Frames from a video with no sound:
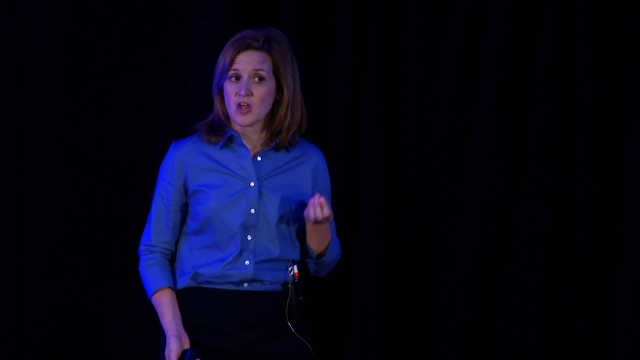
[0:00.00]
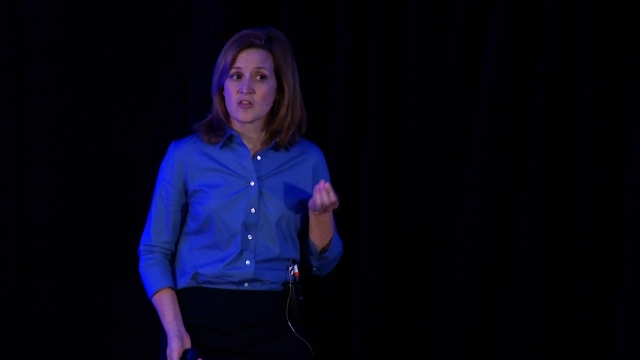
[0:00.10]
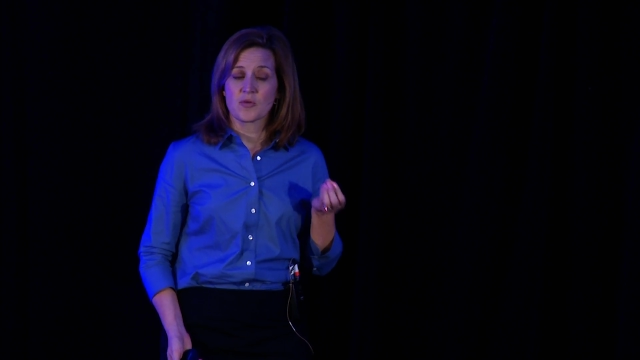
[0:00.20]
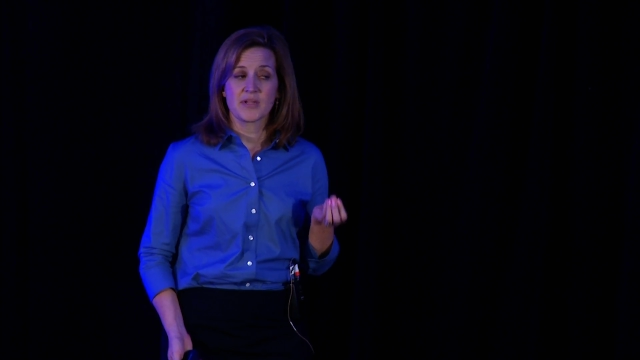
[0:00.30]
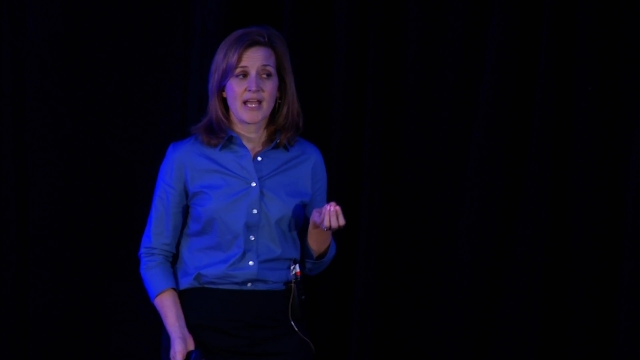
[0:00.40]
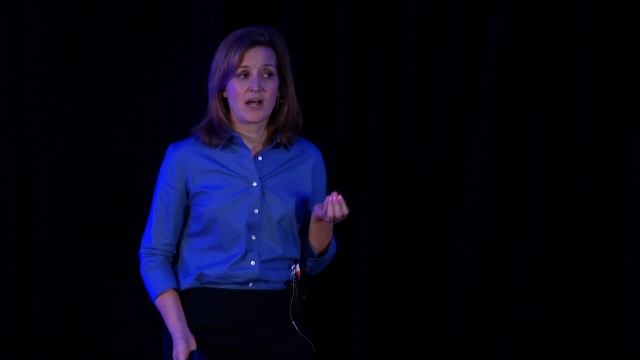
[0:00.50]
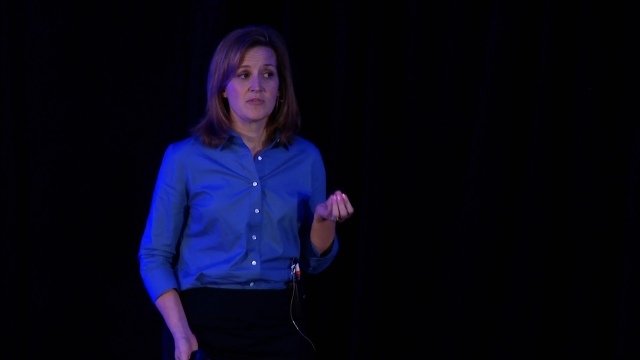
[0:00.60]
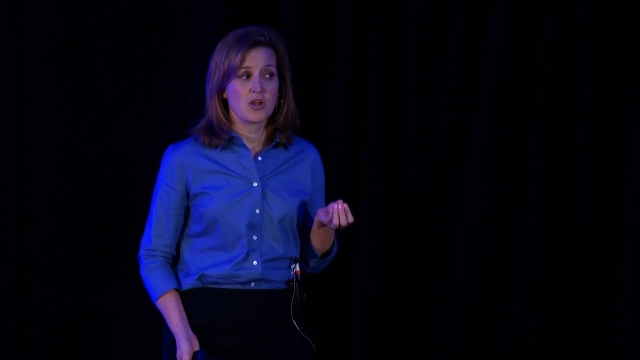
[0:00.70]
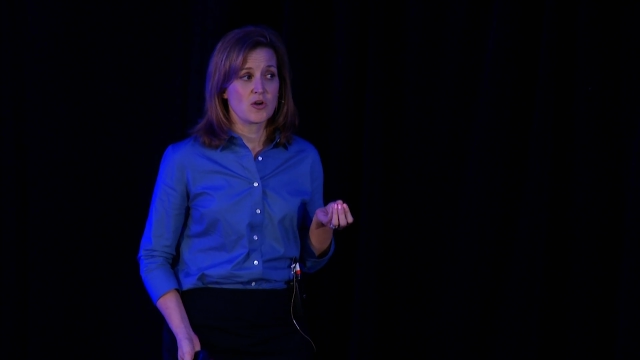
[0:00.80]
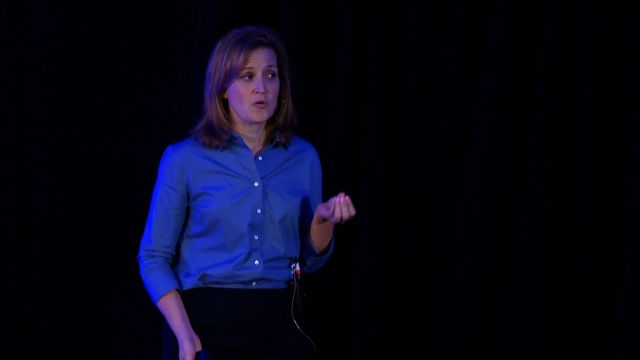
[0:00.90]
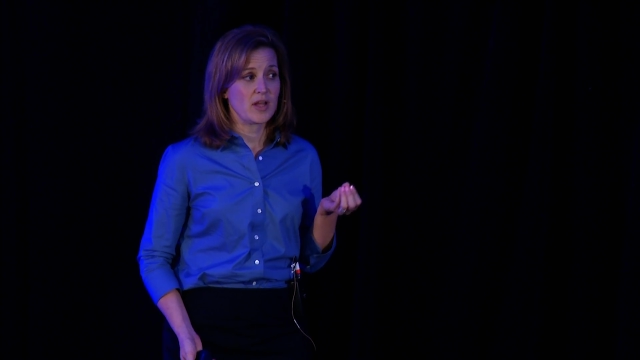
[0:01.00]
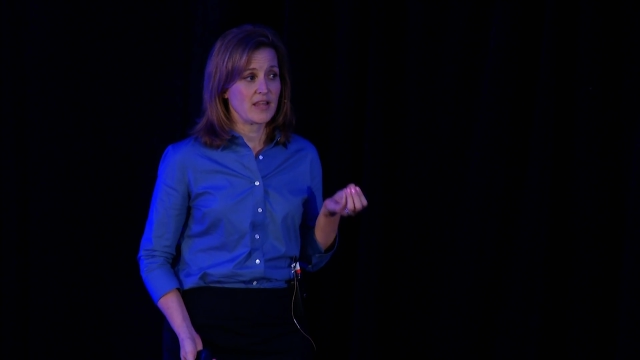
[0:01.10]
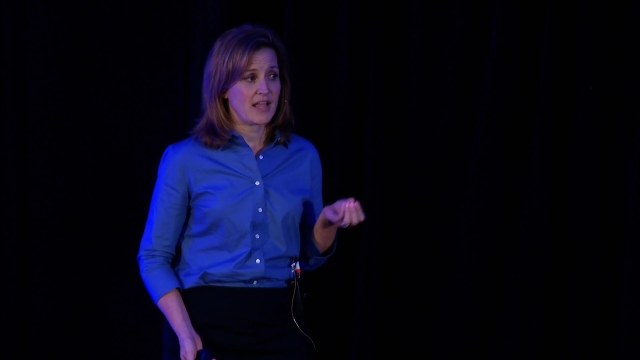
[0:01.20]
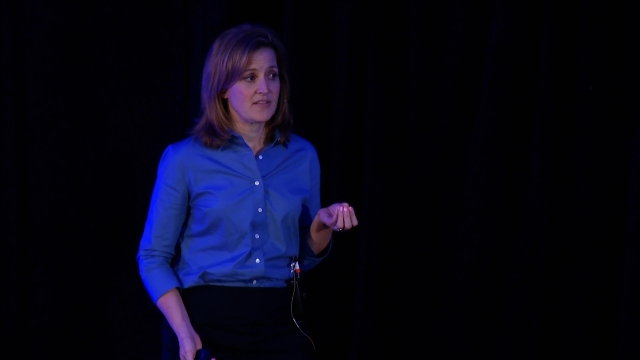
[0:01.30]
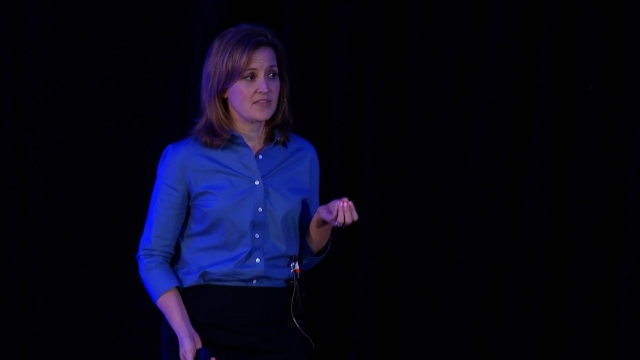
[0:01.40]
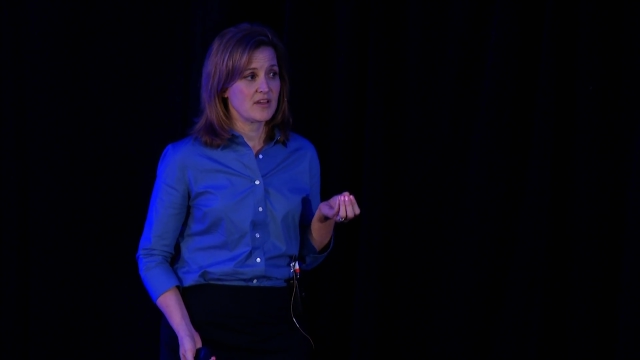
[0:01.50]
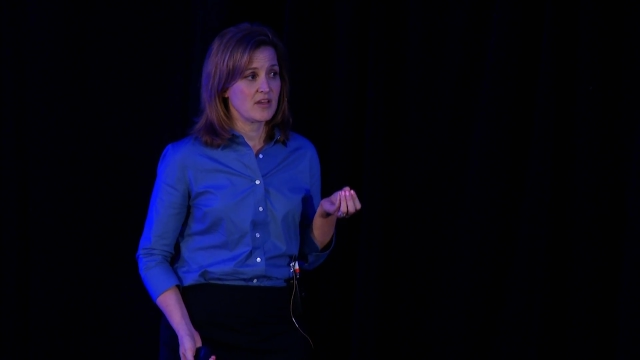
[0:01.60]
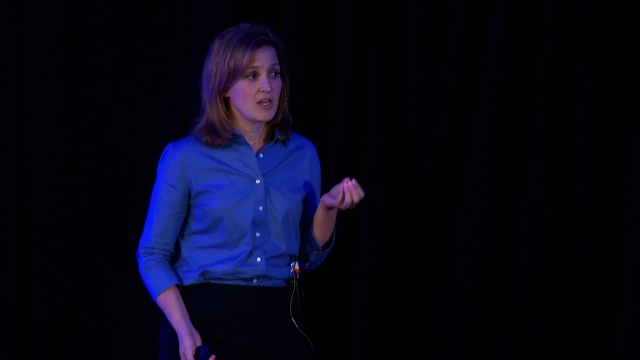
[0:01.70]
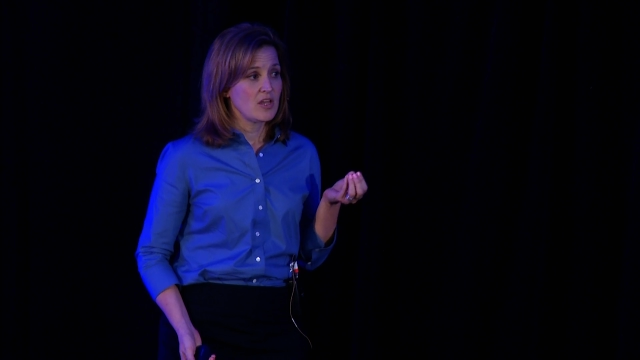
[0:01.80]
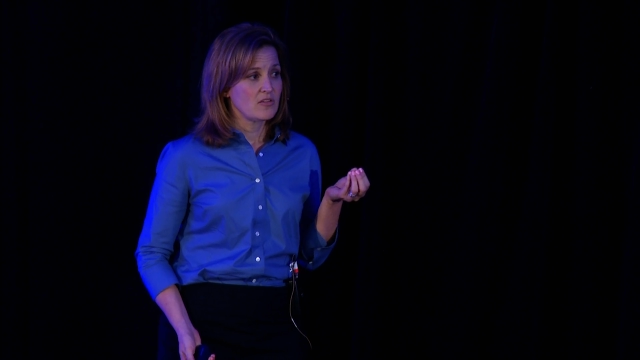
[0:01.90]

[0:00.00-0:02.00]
So we now know a lot of the